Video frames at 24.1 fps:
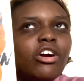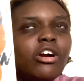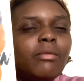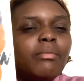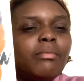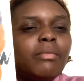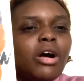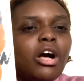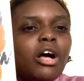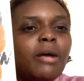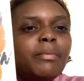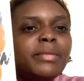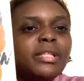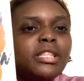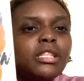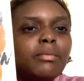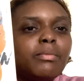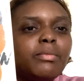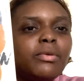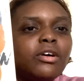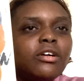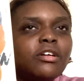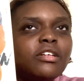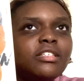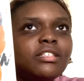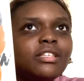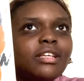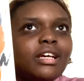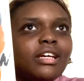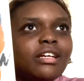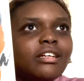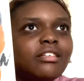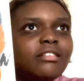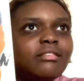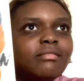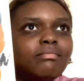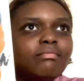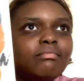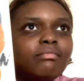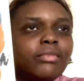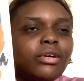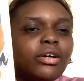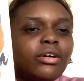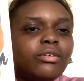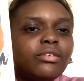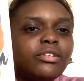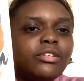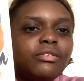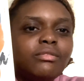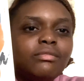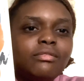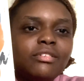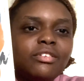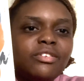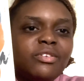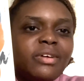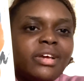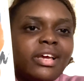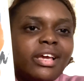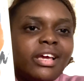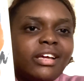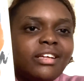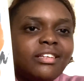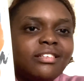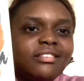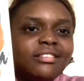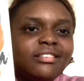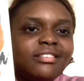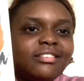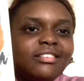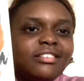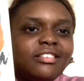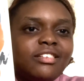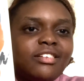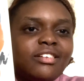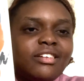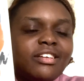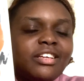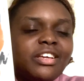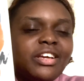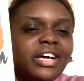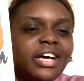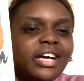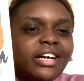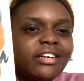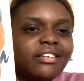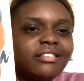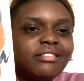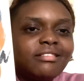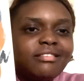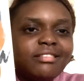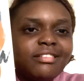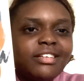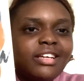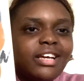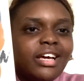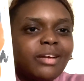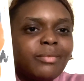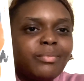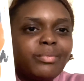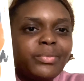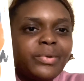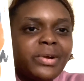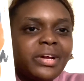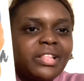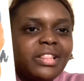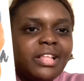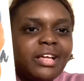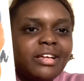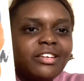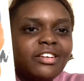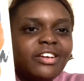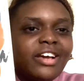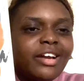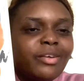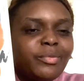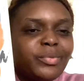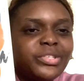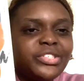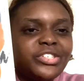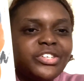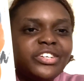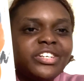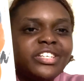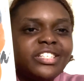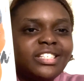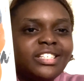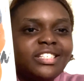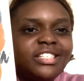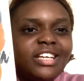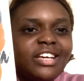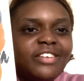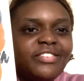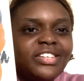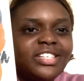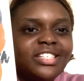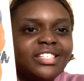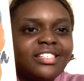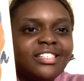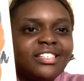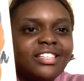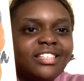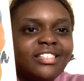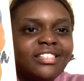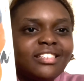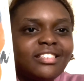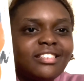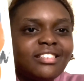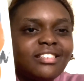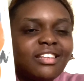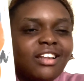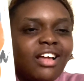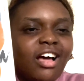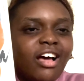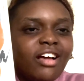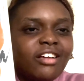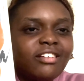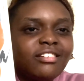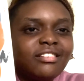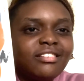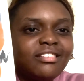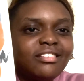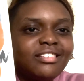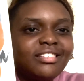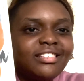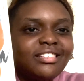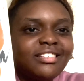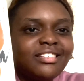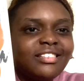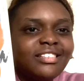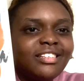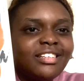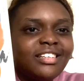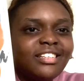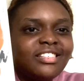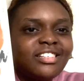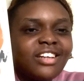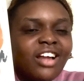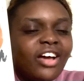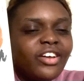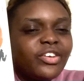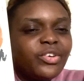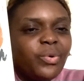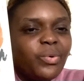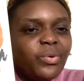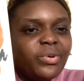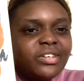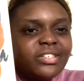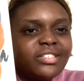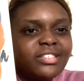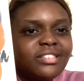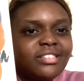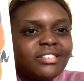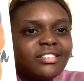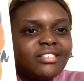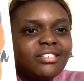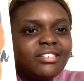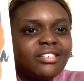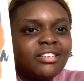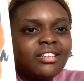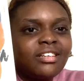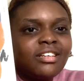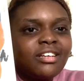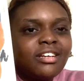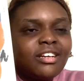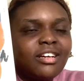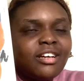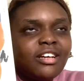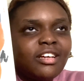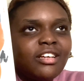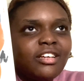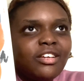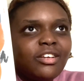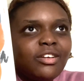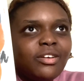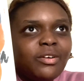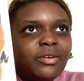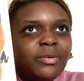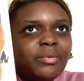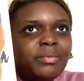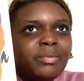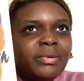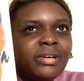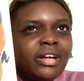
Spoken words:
Her mom in the book is like, bro, you can't, you gotta bring that, you gotta return it to Davis. It's not yours, you know.